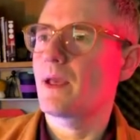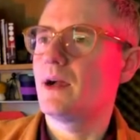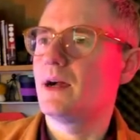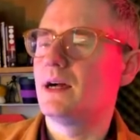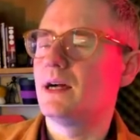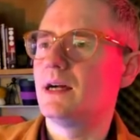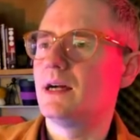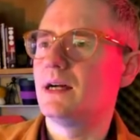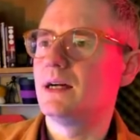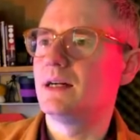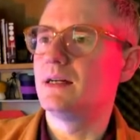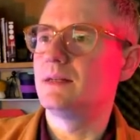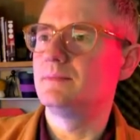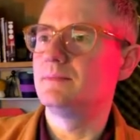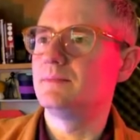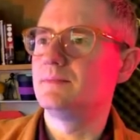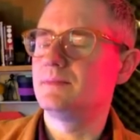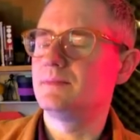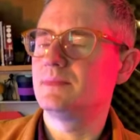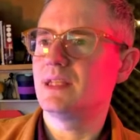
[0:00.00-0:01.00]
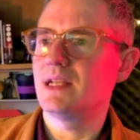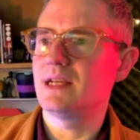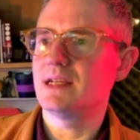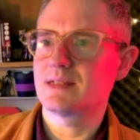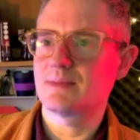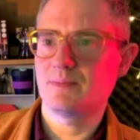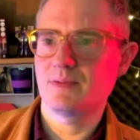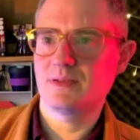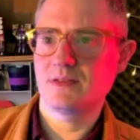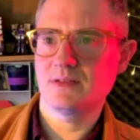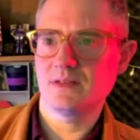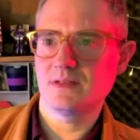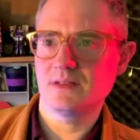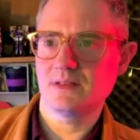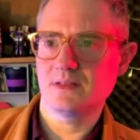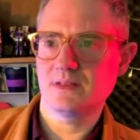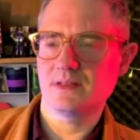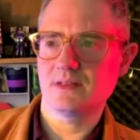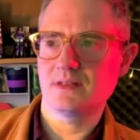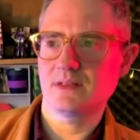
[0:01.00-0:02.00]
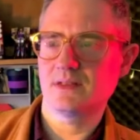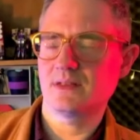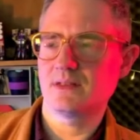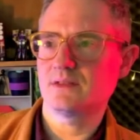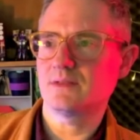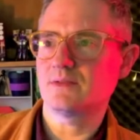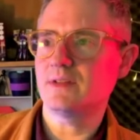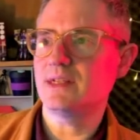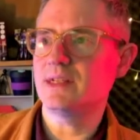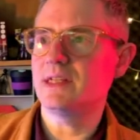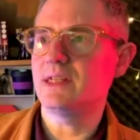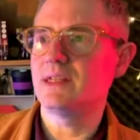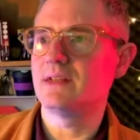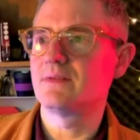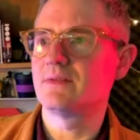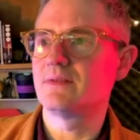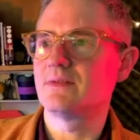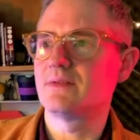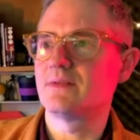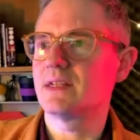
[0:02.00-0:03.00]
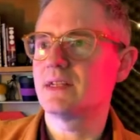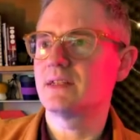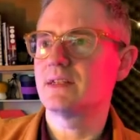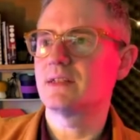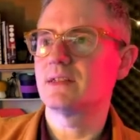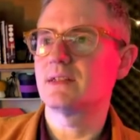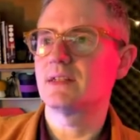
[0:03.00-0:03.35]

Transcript: let's put the 3D in front,